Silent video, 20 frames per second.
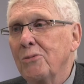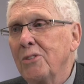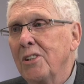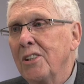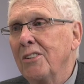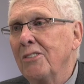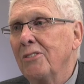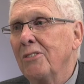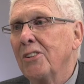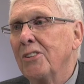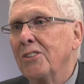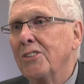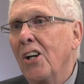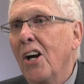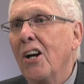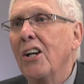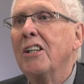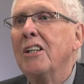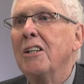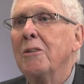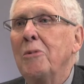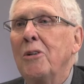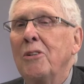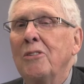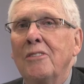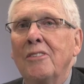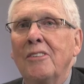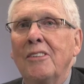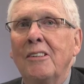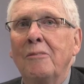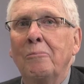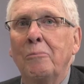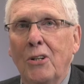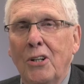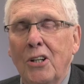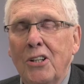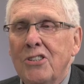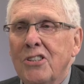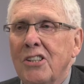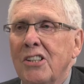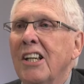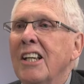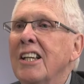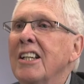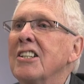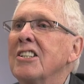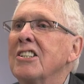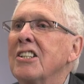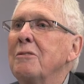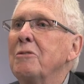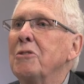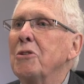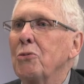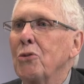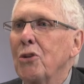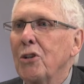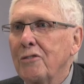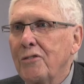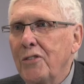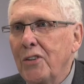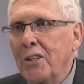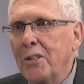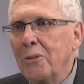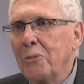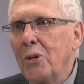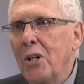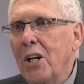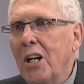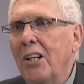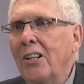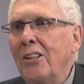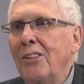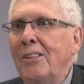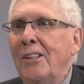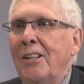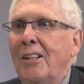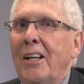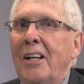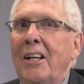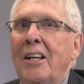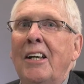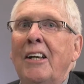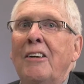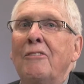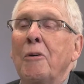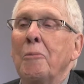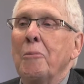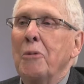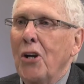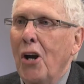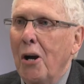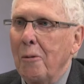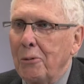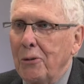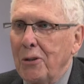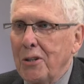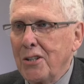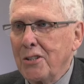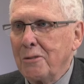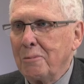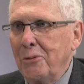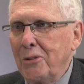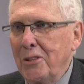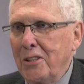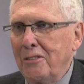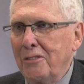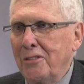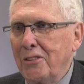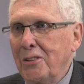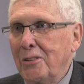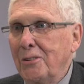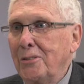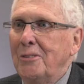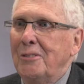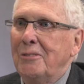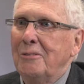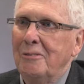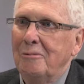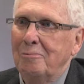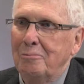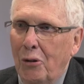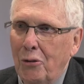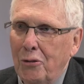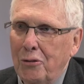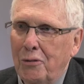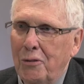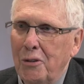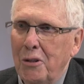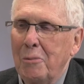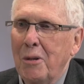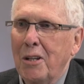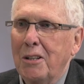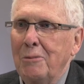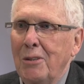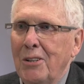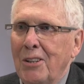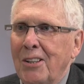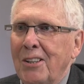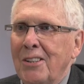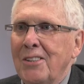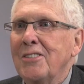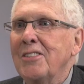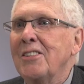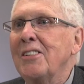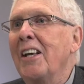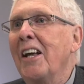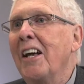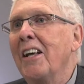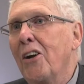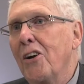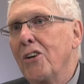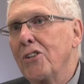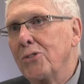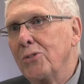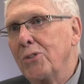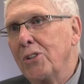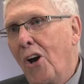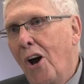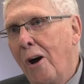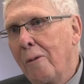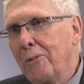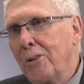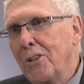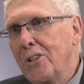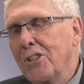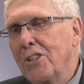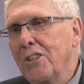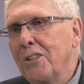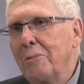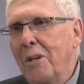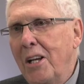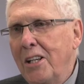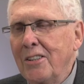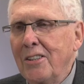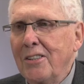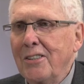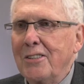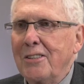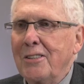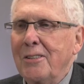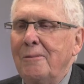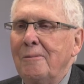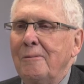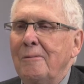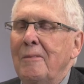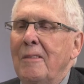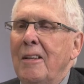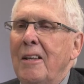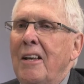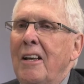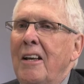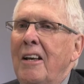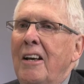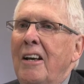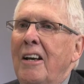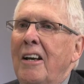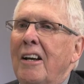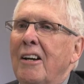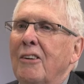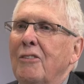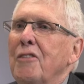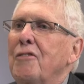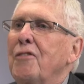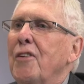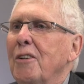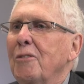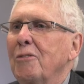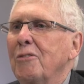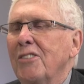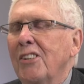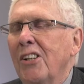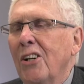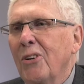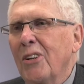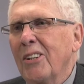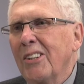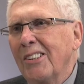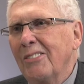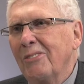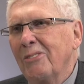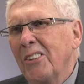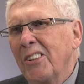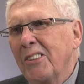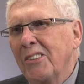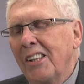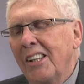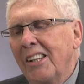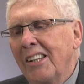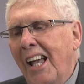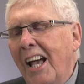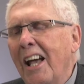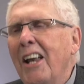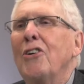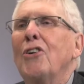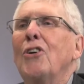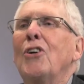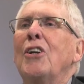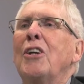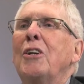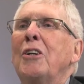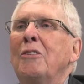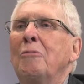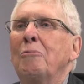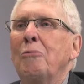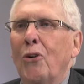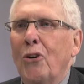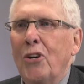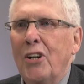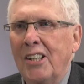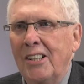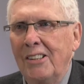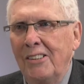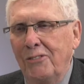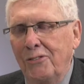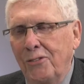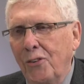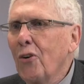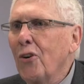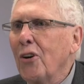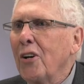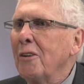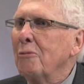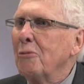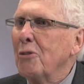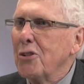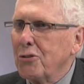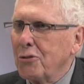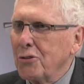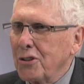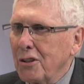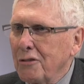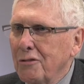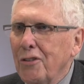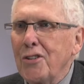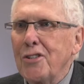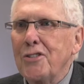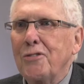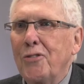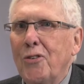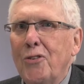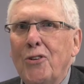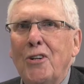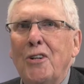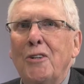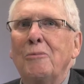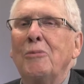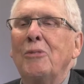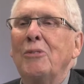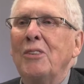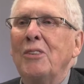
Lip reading: we were talking about buildings that didn't seem to work very well from an operator's point of view, both for the big buildings and also in the operation and maintenance. We felt, with that early morning forum, which was the first forum,